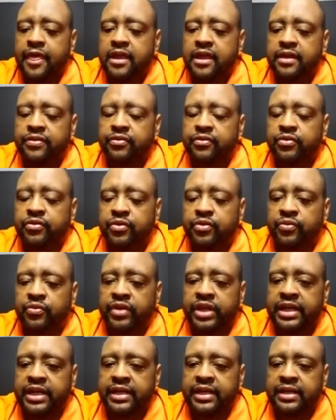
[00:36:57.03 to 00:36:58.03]
through the
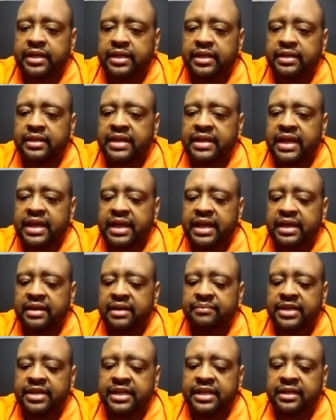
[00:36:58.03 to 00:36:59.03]
reading that
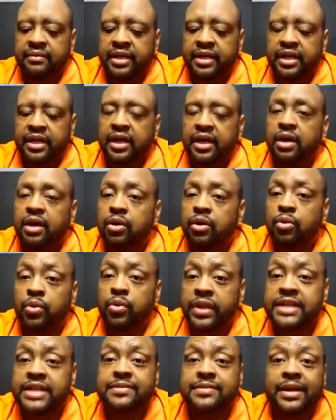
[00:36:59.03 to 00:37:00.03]
immediately I'm like, oh, well,
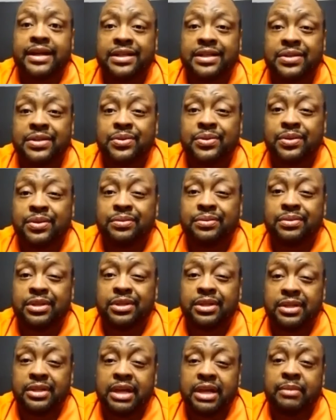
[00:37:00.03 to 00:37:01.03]
that's what I can do in
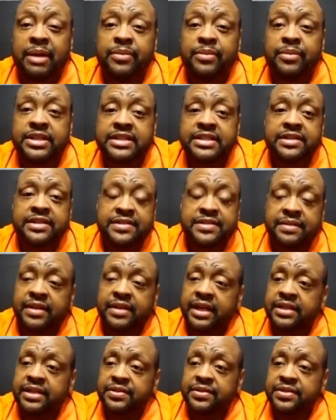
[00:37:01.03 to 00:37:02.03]
my business. Here's something I can
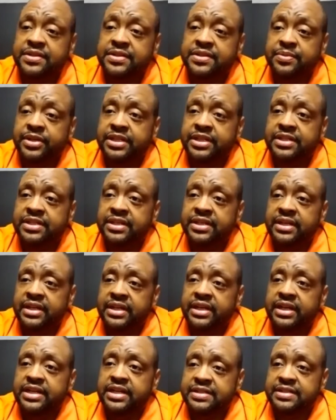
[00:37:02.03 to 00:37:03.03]
do to switch.
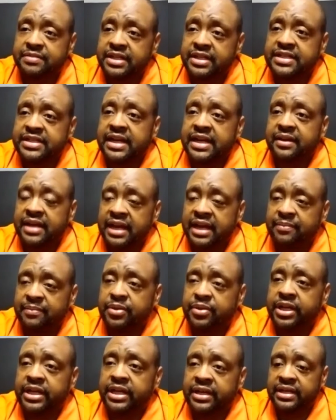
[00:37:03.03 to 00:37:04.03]
Here's some things I can put
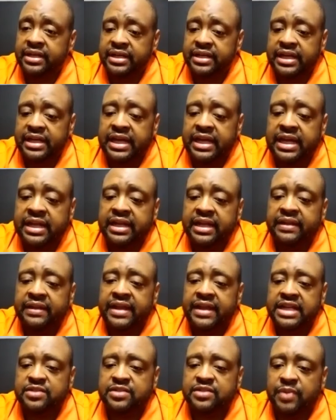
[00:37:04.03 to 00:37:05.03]
in. And
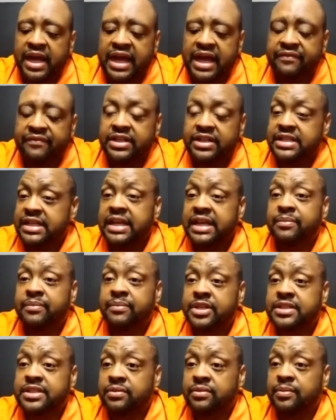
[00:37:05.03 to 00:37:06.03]
that's why having team
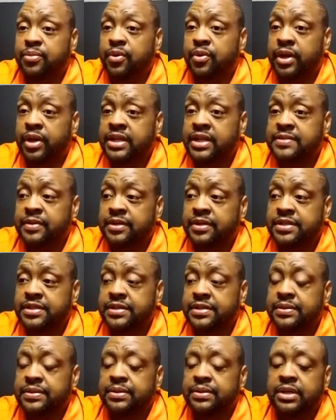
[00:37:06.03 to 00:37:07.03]
is so important as well,
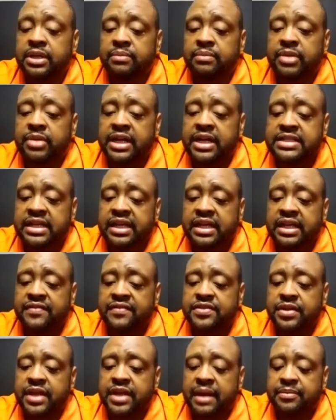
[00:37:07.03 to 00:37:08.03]
too, because it gives you an
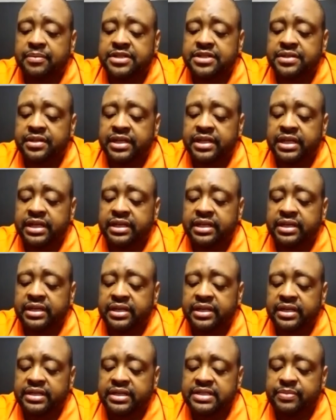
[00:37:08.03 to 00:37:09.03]
opportunity
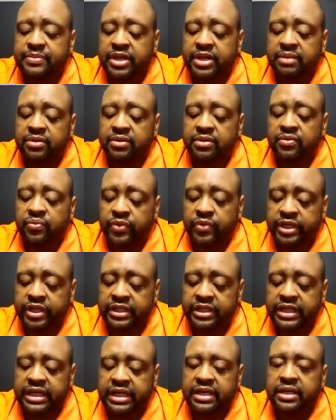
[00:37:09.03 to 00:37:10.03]
to be able to
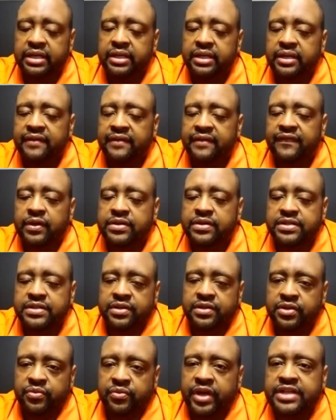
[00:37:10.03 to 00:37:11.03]
really focus on the
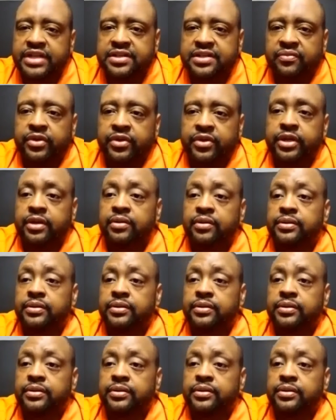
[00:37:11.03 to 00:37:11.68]
direction of where you're going.